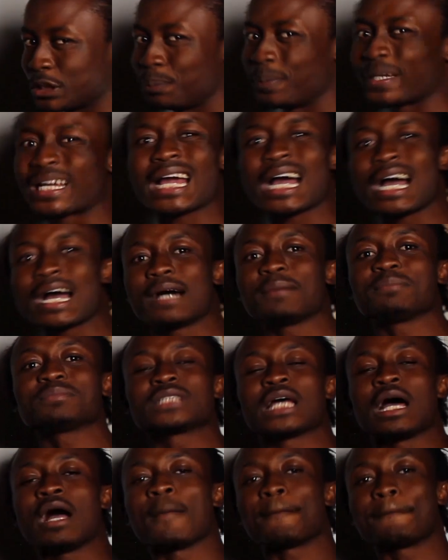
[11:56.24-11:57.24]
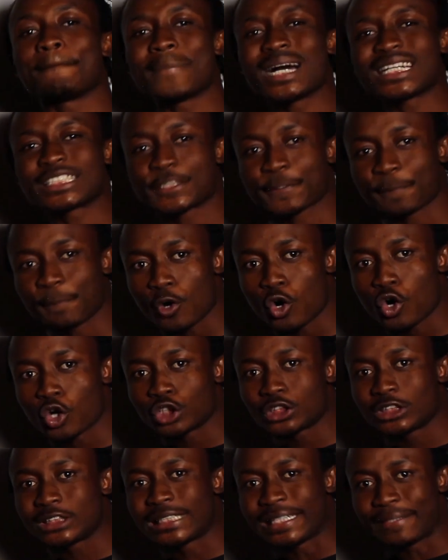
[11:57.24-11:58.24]
it becomes much
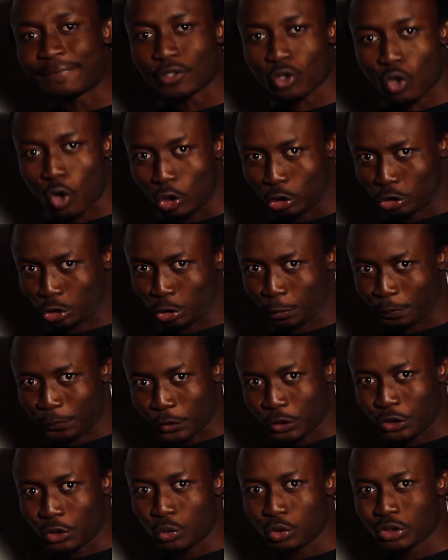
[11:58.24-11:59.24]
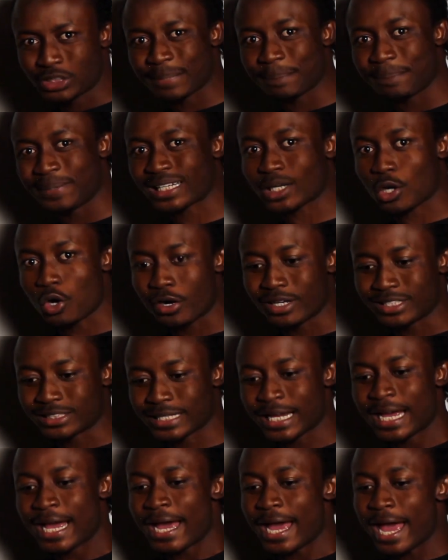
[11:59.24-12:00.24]
more difficult to produce
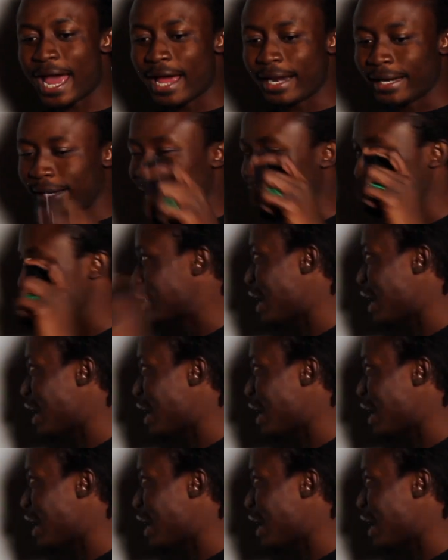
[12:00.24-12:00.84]
Bitcoins, and the